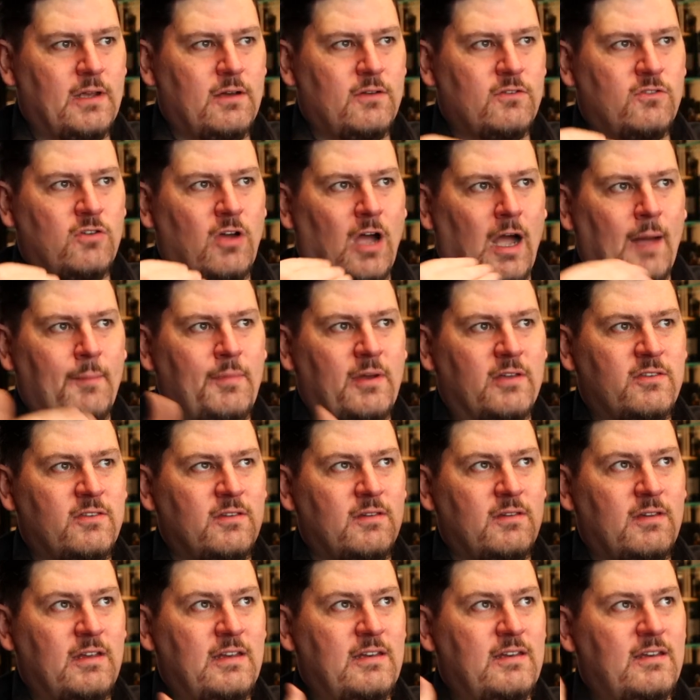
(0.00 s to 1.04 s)
time
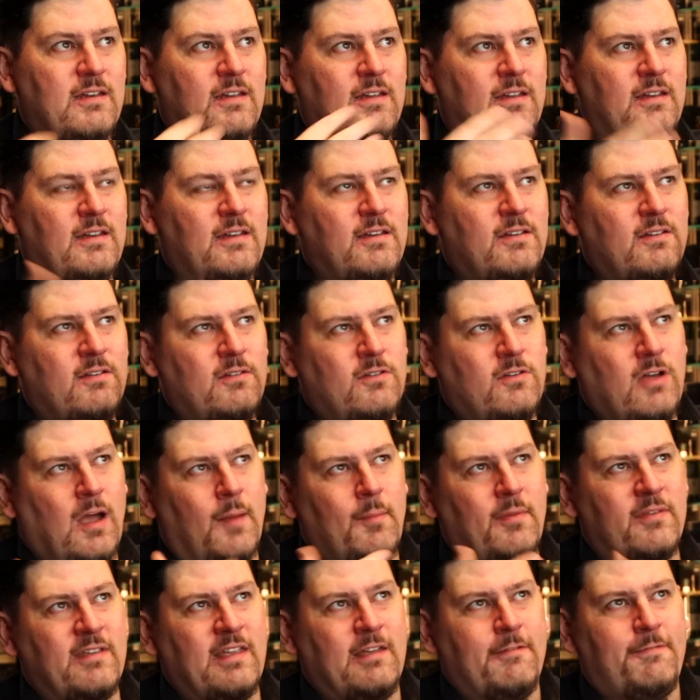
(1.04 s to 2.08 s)

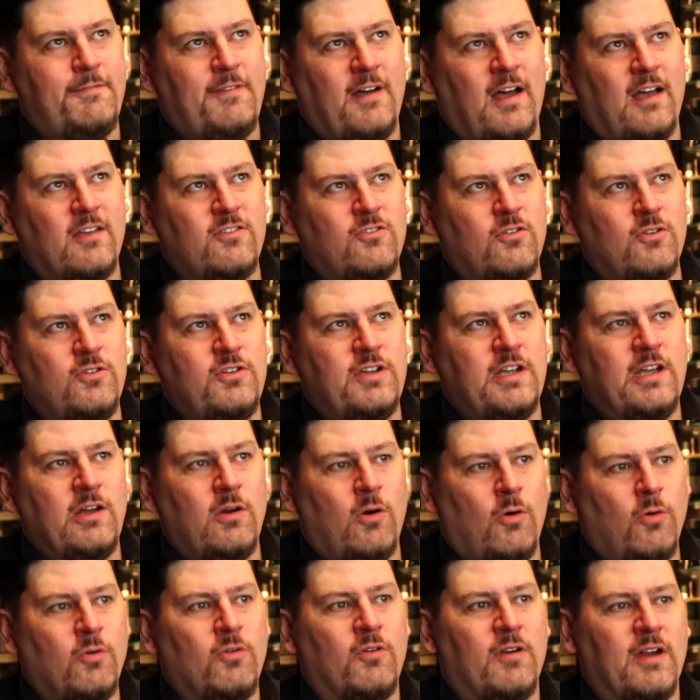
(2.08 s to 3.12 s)
doesn't get faster as you get
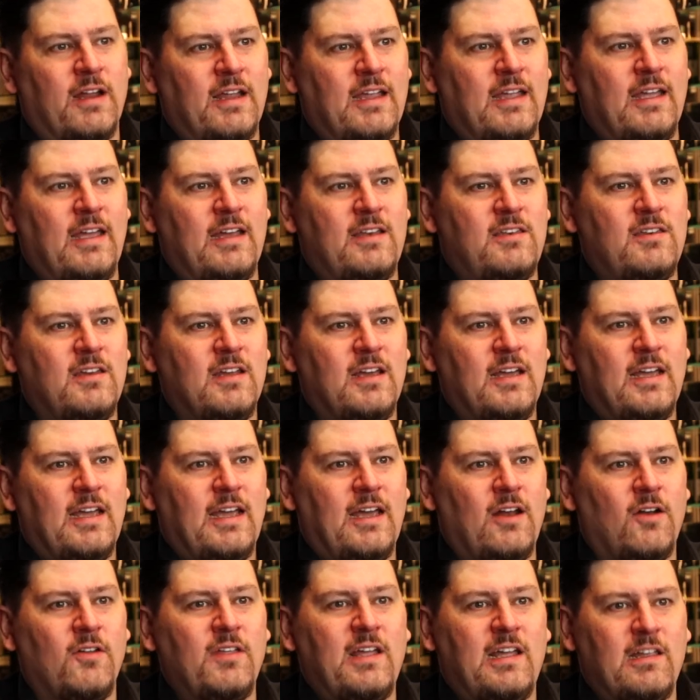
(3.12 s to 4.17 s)
older. It
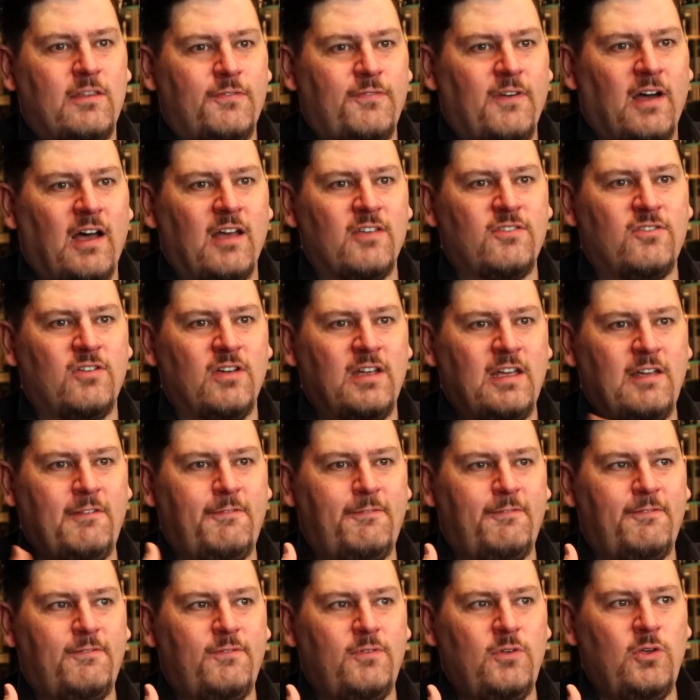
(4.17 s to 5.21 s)
only gets faster if
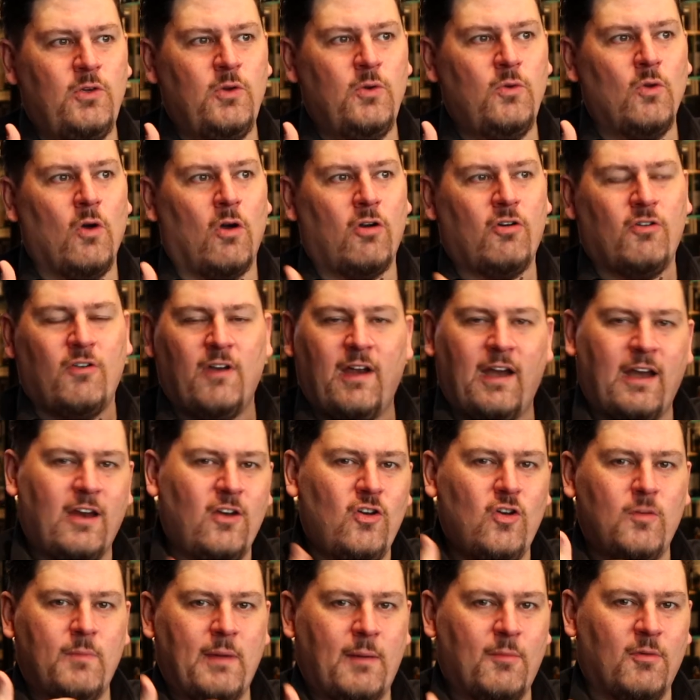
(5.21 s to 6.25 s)
you're not creating
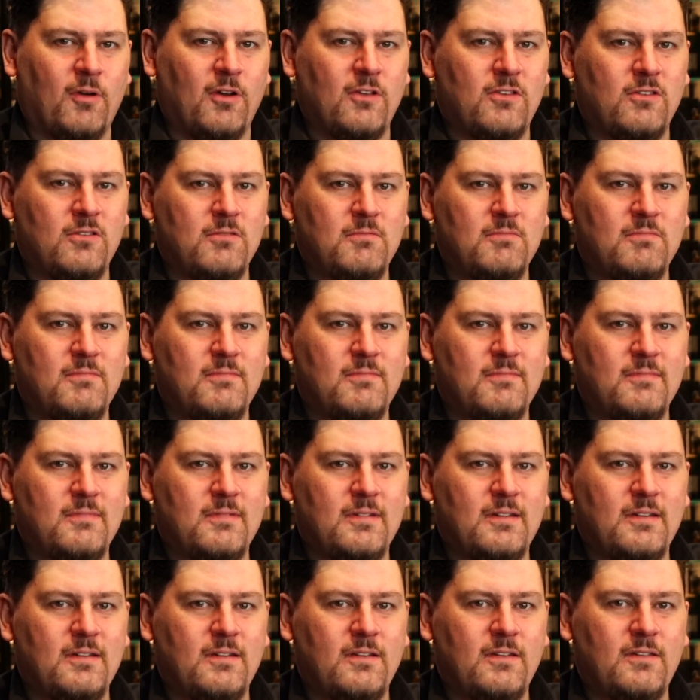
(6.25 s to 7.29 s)
new memories.
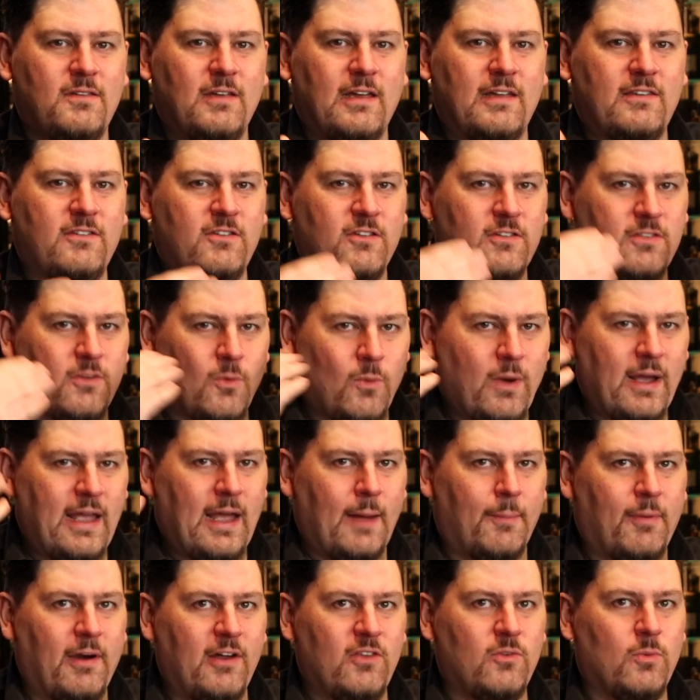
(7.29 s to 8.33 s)
So it's just the way
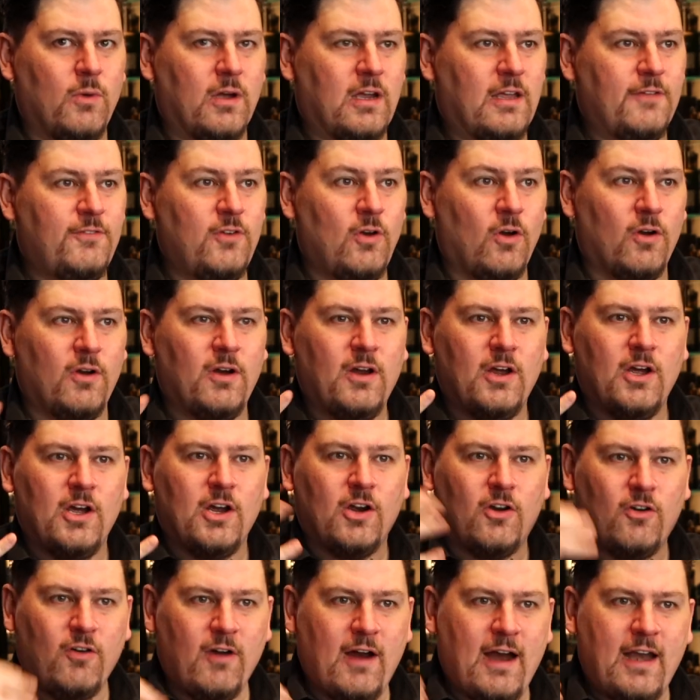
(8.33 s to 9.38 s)
our brains work. If you're not
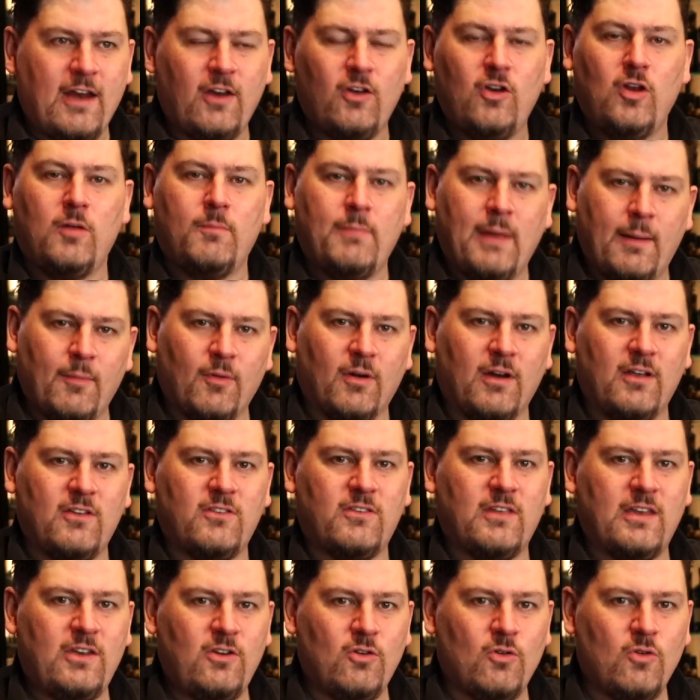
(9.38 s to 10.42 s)
creating new memories,
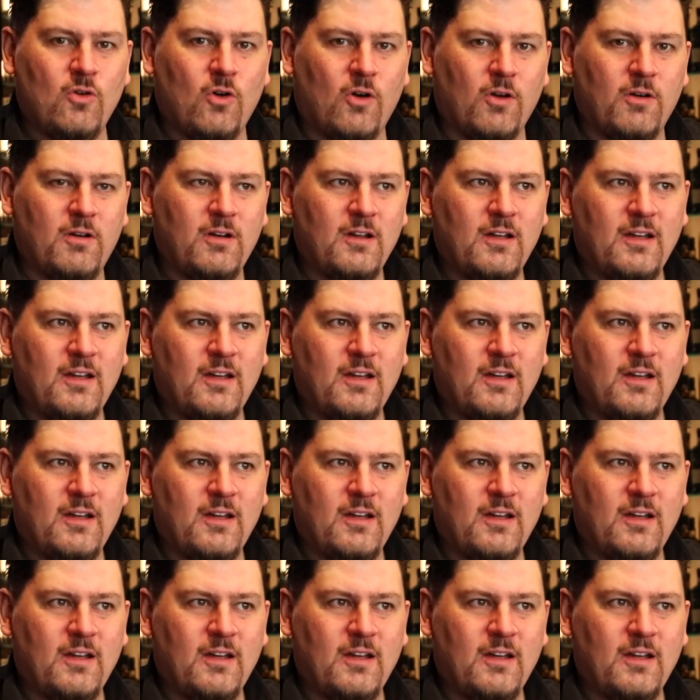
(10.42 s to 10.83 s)
then you're